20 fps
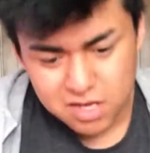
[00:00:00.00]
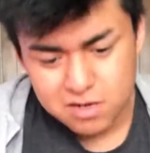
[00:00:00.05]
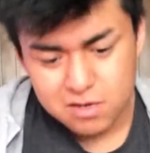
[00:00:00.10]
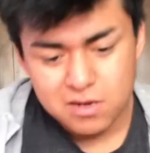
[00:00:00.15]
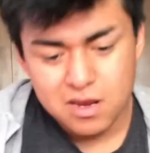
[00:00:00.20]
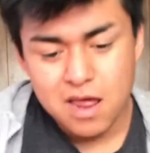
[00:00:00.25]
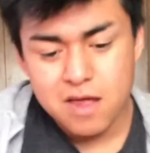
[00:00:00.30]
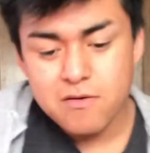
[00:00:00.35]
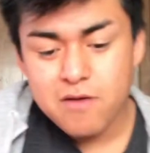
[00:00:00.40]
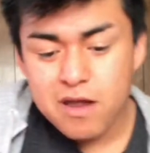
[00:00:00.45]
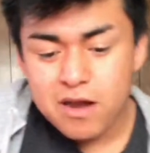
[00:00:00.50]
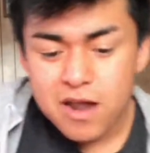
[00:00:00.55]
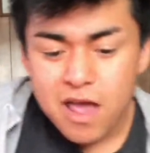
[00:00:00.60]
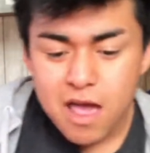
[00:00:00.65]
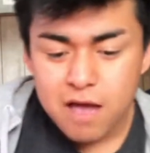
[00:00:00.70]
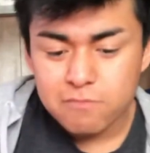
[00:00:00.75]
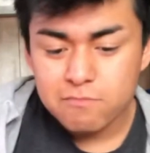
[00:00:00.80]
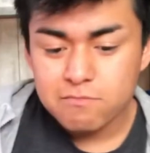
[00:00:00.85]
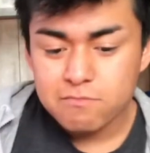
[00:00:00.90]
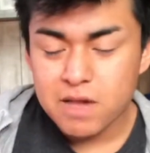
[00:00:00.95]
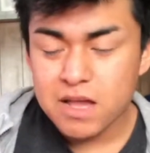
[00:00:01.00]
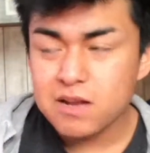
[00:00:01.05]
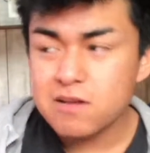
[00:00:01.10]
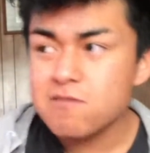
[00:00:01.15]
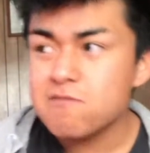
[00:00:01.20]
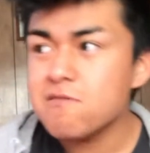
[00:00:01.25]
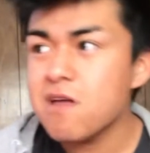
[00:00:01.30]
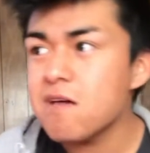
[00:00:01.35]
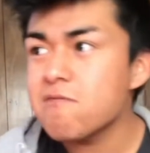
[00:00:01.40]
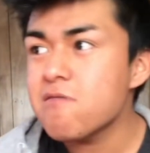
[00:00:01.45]
Better do that right now. Better
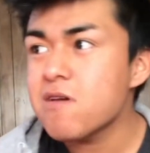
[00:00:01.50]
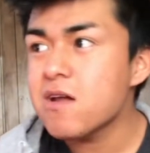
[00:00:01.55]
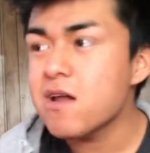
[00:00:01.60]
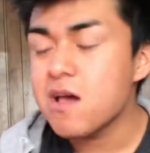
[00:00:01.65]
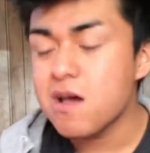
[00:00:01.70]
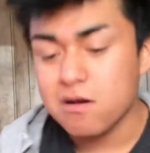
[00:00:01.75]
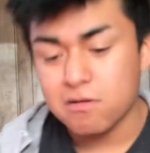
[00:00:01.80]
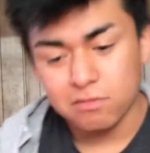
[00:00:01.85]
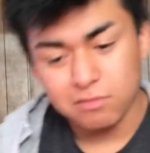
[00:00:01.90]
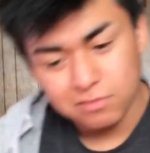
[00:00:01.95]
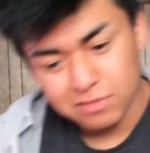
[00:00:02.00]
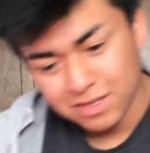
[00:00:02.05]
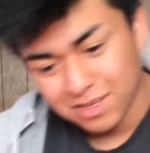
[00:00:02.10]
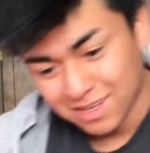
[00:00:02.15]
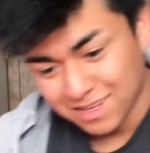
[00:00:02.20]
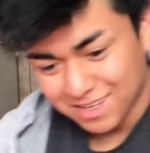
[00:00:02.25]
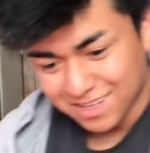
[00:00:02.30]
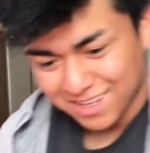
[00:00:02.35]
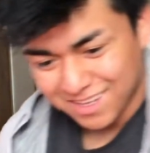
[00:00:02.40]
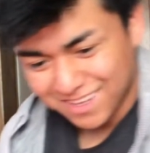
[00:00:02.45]
do that right now.